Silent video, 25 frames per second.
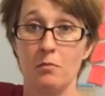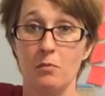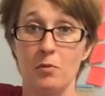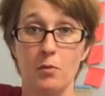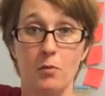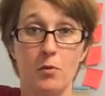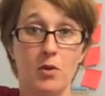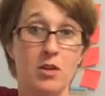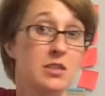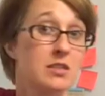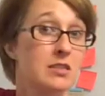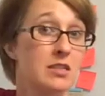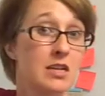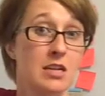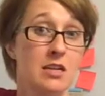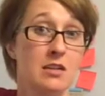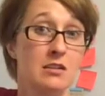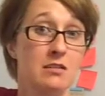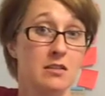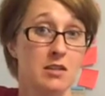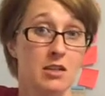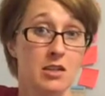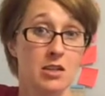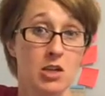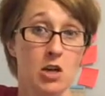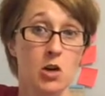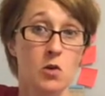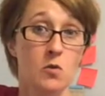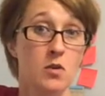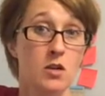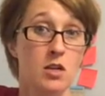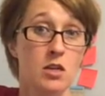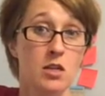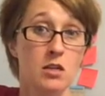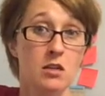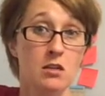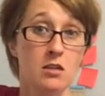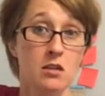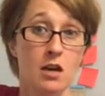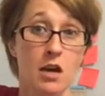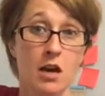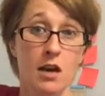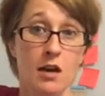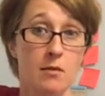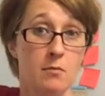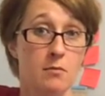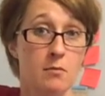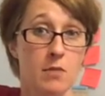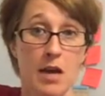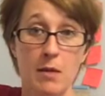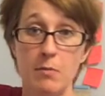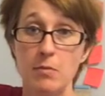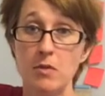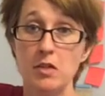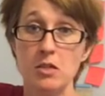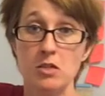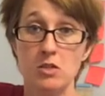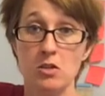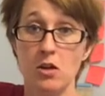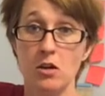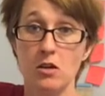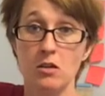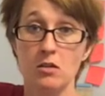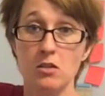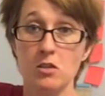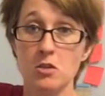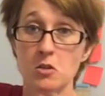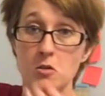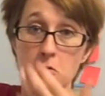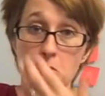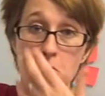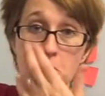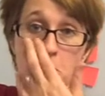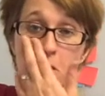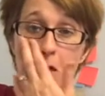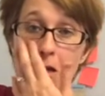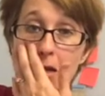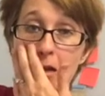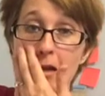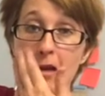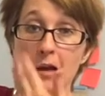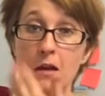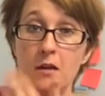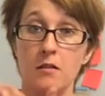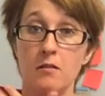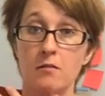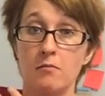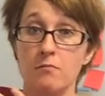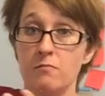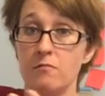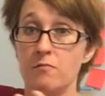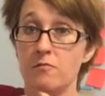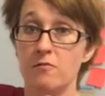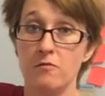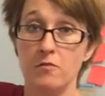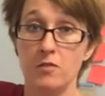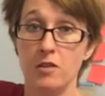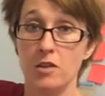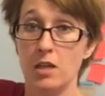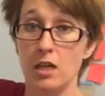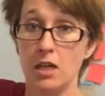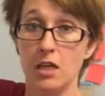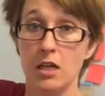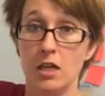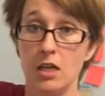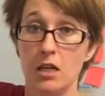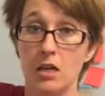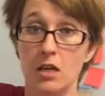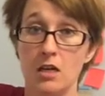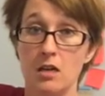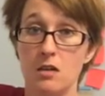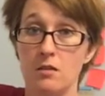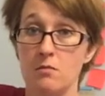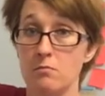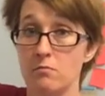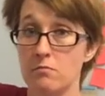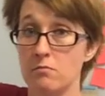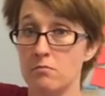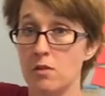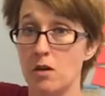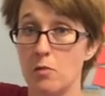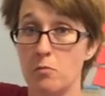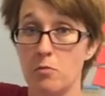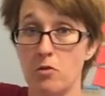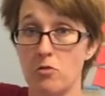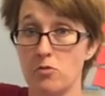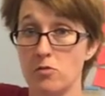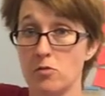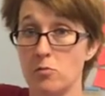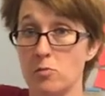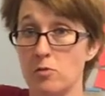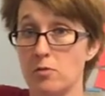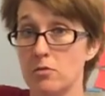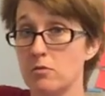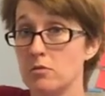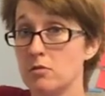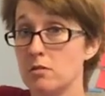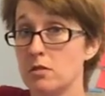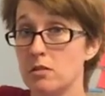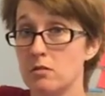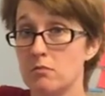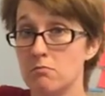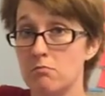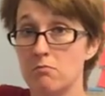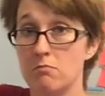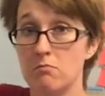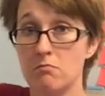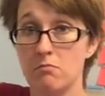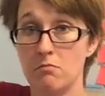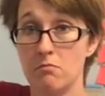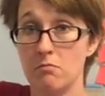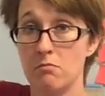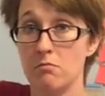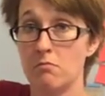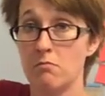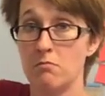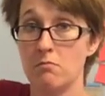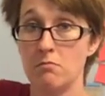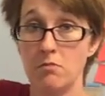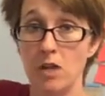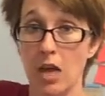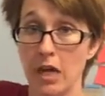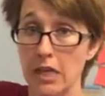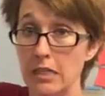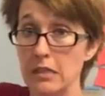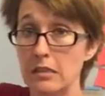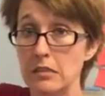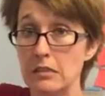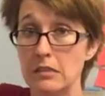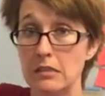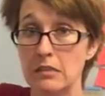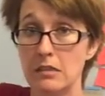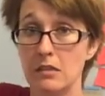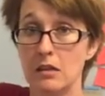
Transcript: But once I get going, I'm happy to talk to you and I feel like I'm approachable and nice.